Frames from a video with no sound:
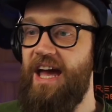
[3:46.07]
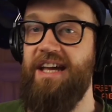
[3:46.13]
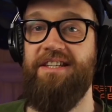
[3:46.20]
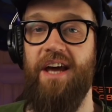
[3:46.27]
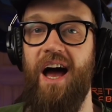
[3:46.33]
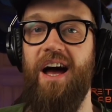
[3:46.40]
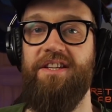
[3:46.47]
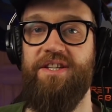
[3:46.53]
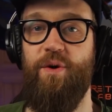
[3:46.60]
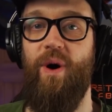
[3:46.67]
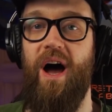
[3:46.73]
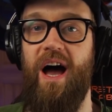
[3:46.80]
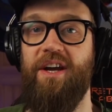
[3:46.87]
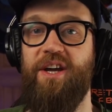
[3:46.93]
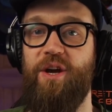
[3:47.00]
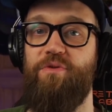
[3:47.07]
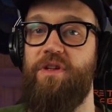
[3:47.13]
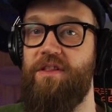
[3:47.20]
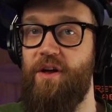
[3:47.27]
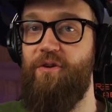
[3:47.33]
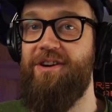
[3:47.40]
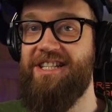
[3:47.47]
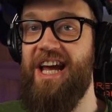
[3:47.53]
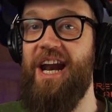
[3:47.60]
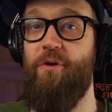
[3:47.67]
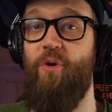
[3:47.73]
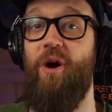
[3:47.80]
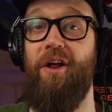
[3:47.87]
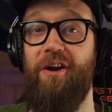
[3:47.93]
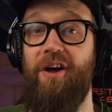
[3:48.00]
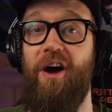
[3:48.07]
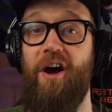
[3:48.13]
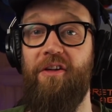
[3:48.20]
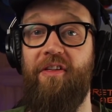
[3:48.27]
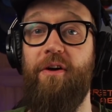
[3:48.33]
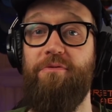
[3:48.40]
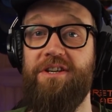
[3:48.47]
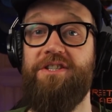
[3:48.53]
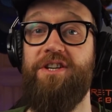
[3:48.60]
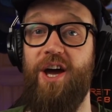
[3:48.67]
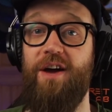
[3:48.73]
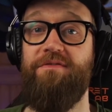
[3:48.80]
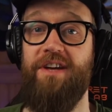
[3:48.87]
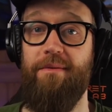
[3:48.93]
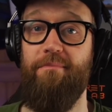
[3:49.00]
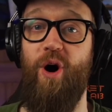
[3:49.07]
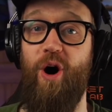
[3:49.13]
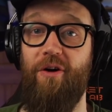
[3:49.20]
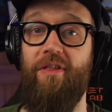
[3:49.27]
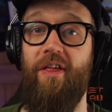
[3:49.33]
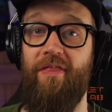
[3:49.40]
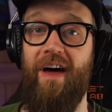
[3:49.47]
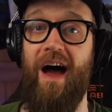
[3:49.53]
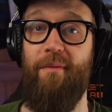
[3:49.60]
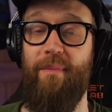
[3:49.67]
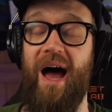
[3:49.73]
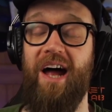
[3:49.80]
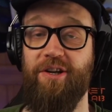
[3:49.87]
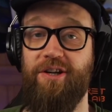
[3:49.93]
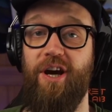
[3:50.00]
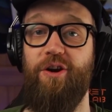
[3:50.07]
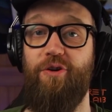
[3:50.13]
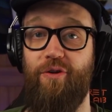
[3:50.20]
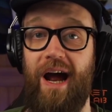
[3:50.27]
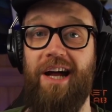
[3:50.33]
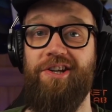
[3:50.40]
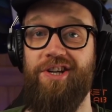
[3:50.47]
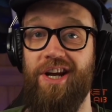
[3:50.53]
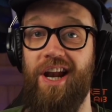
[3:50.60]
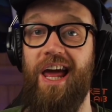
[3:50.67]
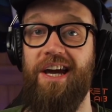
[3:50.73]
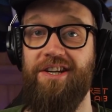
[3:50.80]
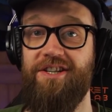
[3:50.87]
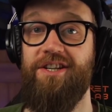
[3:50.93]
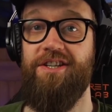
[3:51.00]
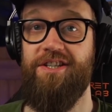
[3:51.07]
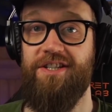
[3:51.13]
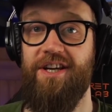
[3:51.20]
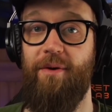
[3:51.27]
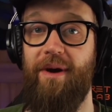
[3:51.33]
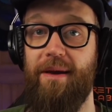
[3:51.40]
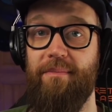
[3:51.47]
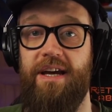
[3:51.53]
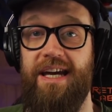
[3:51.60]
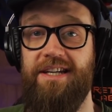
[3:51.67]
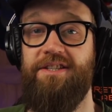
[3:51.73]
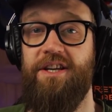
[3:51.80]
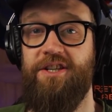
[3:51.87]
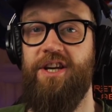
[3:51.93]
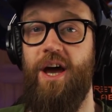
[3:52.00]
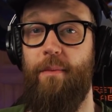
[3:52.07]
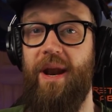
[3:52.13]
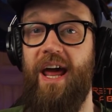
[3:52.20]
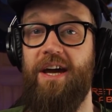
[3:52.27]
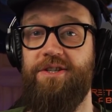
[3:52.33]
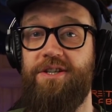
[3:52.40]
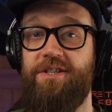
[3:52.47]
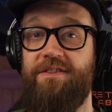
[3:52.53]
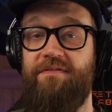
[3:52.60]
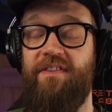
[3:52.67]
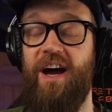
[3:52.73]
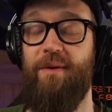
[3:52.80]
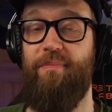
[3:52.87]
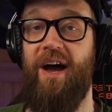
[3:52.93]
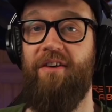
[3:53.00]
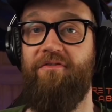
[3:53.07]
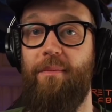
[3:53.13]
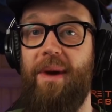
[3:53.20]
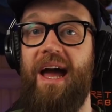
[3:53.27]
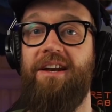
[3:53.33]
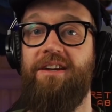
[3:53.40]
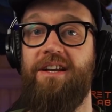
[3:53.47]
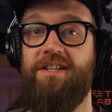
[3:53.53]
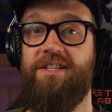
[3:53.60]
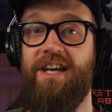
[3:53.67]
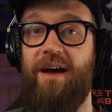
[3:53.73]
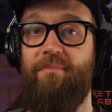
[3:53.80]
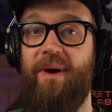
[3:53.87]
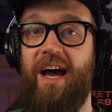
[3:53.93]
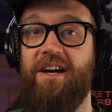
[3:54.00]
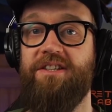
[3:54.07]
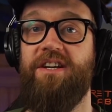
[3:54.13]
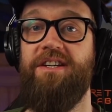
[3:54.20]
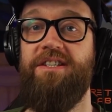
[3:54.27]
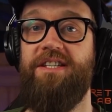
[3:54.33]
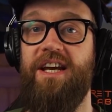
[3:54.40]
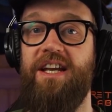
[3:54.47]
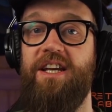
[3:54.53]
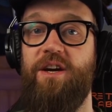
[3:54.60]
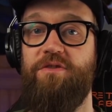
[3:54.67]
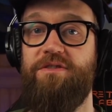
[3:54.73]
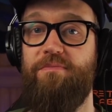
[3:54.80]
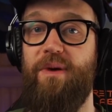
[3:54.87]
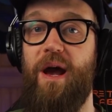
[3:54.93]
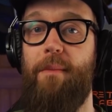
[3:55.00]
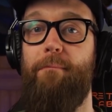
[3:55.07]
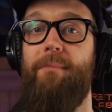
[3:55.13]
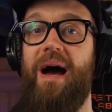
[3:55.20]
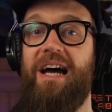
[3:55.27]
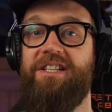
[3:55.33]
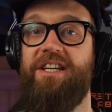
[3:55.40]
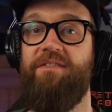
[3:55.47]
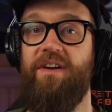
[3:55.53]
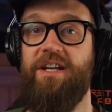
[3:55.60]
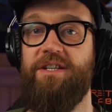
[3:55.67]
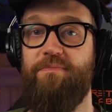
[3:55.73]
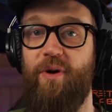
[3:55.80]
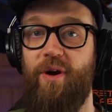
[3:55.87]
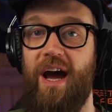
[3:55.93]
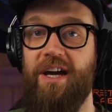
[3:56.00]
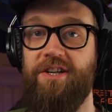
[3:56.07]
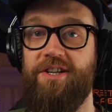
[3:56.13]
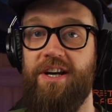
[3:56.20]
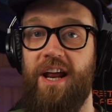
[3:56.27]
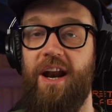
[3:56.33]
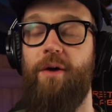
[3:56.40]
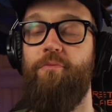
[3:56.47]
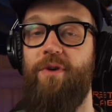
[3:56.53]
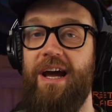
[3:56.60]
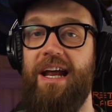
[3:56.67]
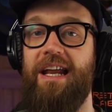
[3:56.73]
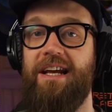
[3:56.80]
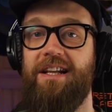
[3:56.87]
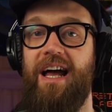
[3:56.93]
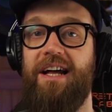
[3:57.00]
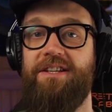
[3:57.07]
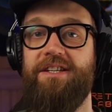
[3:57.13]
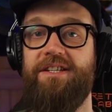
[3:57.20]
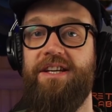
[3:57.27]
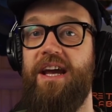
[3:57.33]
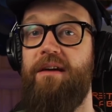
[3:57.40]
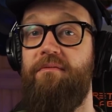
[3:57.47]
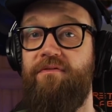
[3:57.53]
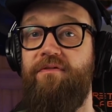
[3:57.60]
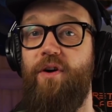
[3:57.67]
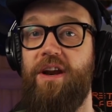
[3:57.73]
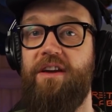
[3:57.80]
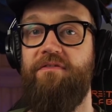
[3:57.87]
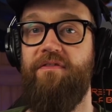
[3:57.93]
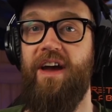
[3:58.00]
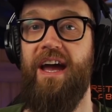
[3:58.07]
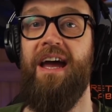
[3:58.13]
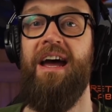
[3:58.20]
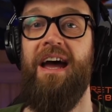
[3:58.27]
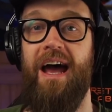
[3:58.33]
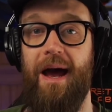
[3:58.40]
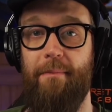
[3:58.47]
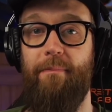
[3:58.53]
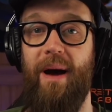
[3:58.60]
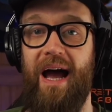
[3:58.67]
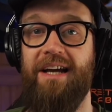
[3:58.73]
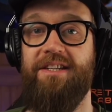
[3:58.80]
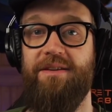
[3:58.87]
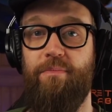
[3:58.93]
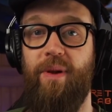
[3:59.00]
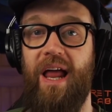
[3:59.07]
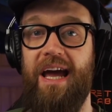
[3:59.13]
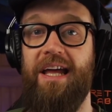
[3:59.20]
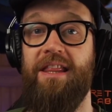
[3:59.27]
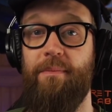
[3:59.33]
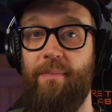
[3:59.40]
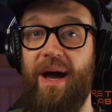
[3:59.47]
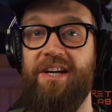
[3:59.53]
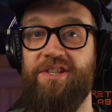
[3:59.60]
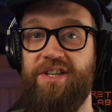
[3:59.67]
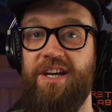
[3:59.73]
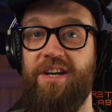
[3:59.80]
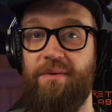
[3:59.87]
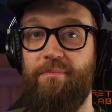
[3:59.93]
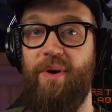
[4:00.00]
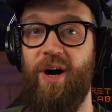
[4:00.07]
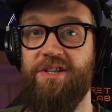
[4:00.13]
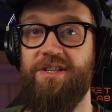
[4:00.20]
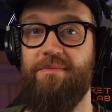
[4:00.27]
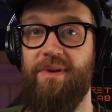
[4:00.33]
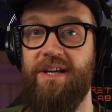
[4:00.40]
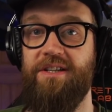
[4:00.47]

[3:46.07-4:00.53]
It's hard to argue that there is anyone on earth who deserves it more than that man. Congratulations to him. His determination to fight back from endless setbacks continues to be a massive inspiration, and I'm really glad to see him fully fit and back to playing the best he can possibly